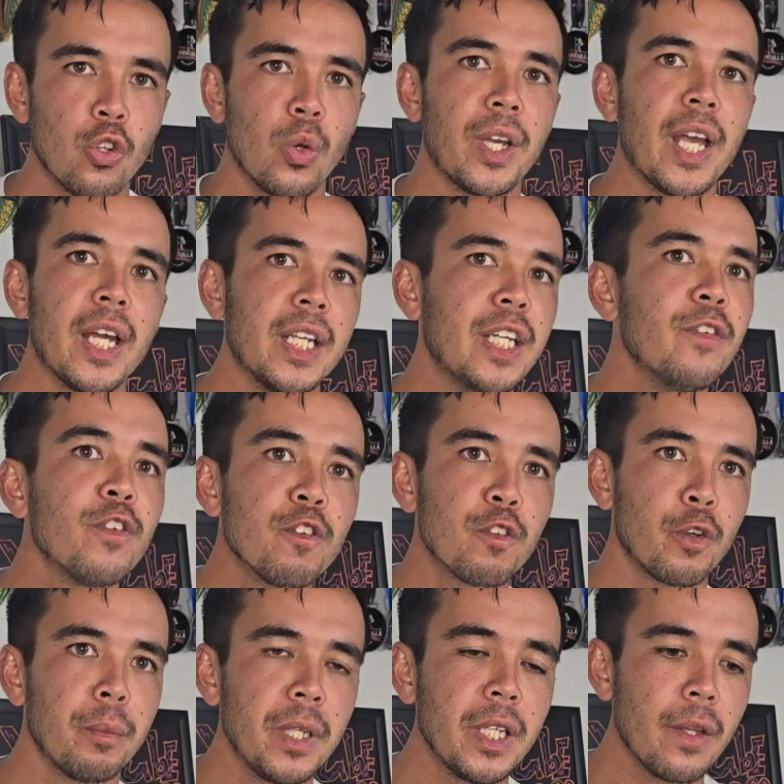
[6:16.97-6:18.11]
So again, even
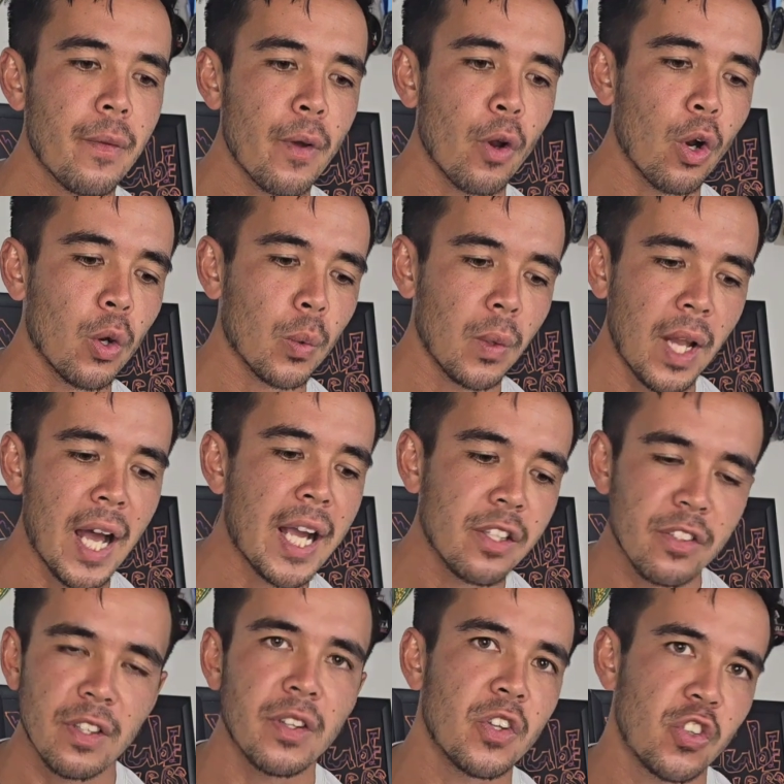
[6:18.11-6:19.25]
for me, there are
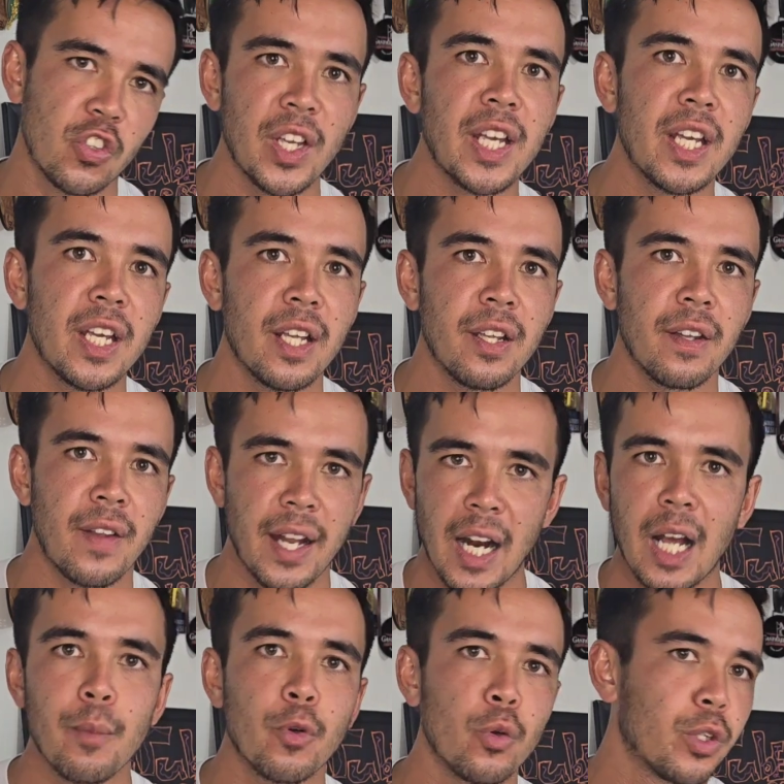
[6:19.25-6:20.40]
lines in the sand that
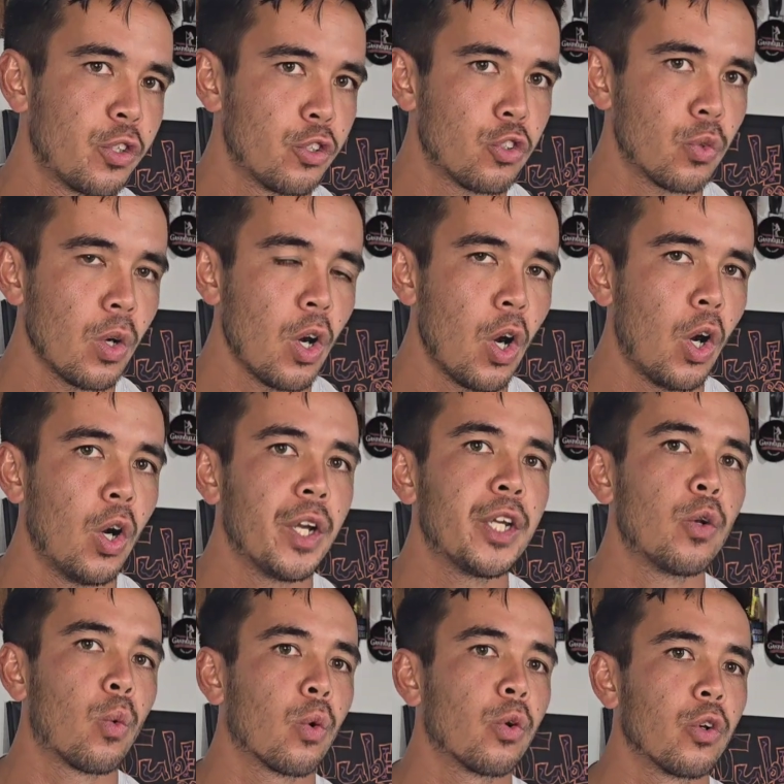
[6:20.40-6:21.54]
I'm going to draw
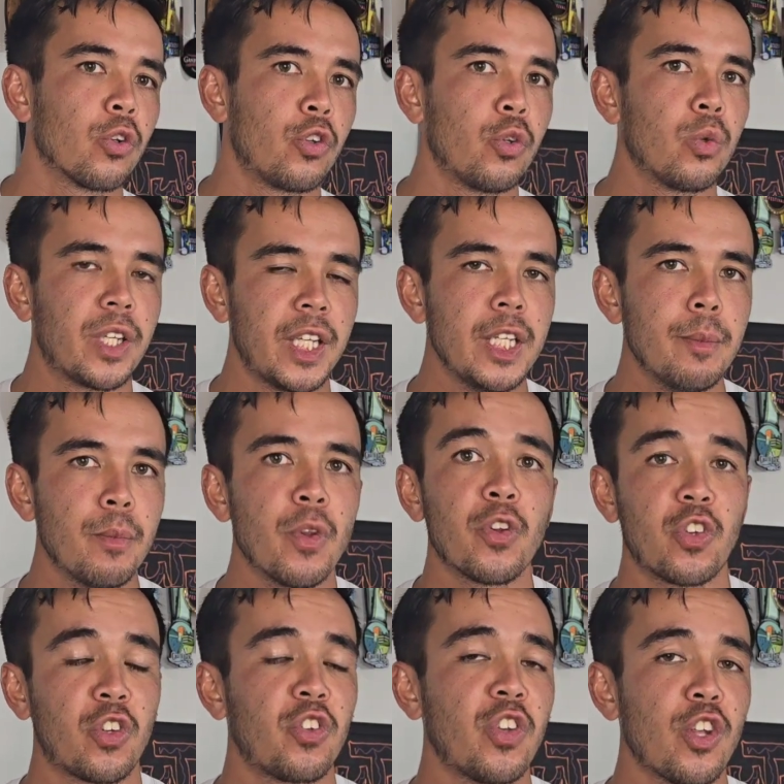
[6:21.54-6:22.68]
in order to keep the
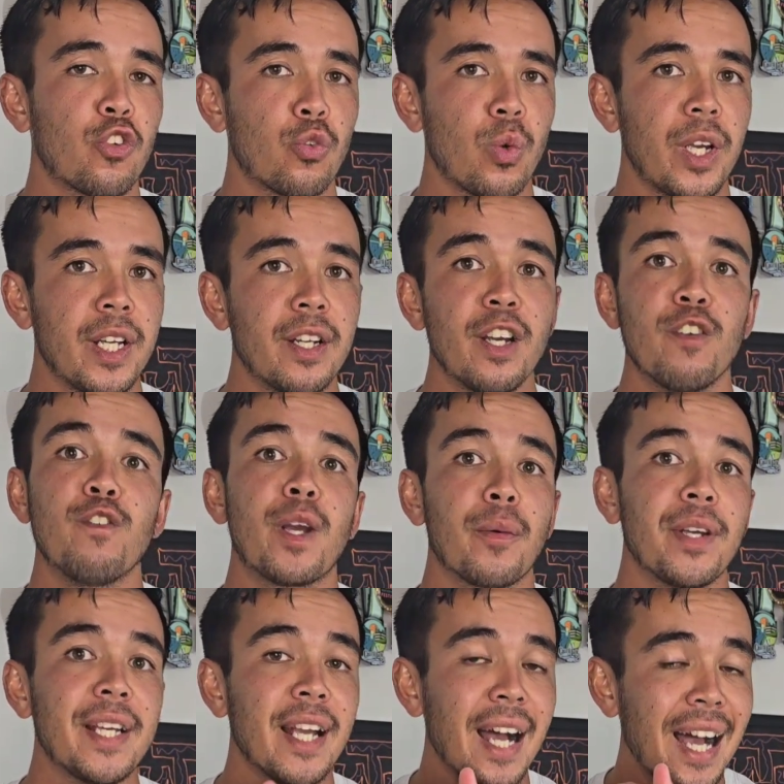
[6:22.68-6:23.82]
success rate
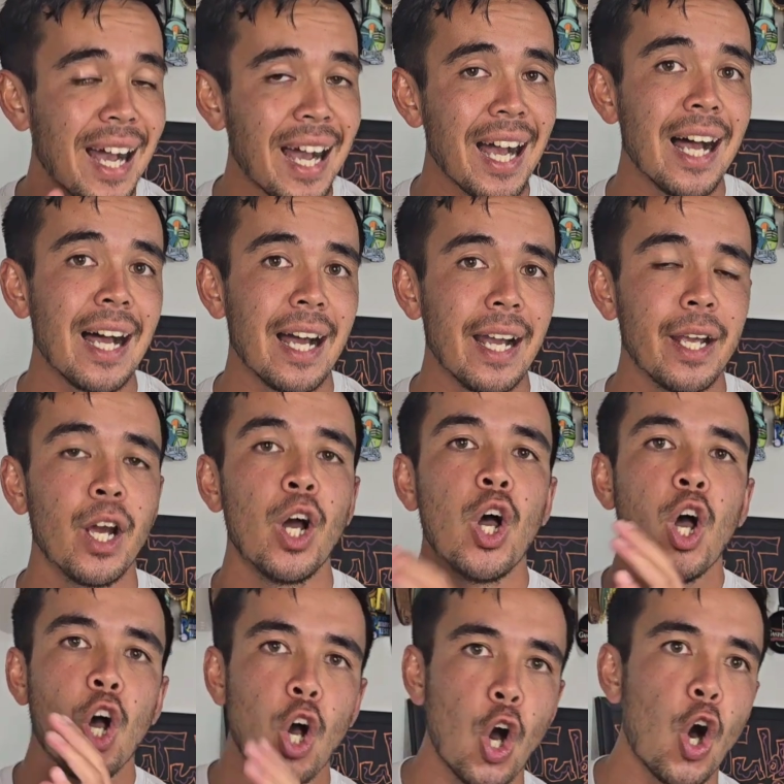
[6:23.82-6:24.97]
very high
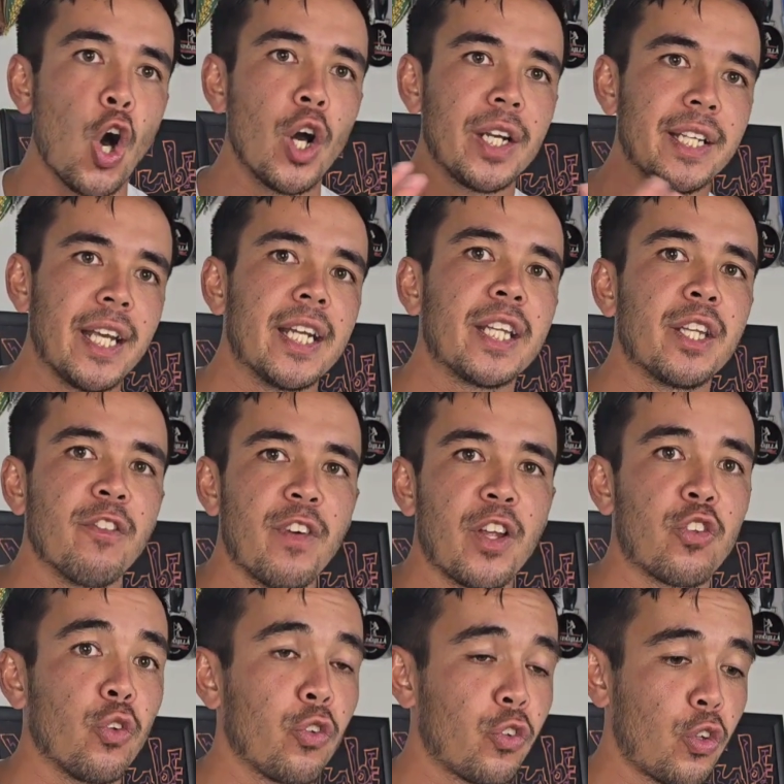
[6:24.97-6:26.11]
on getting the
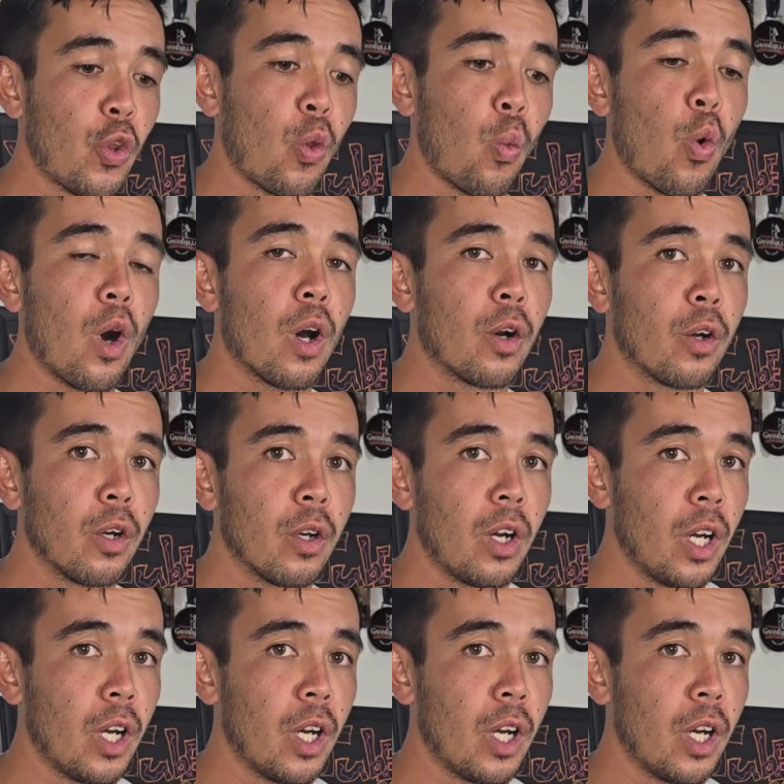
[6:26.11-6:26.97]
vessels to the water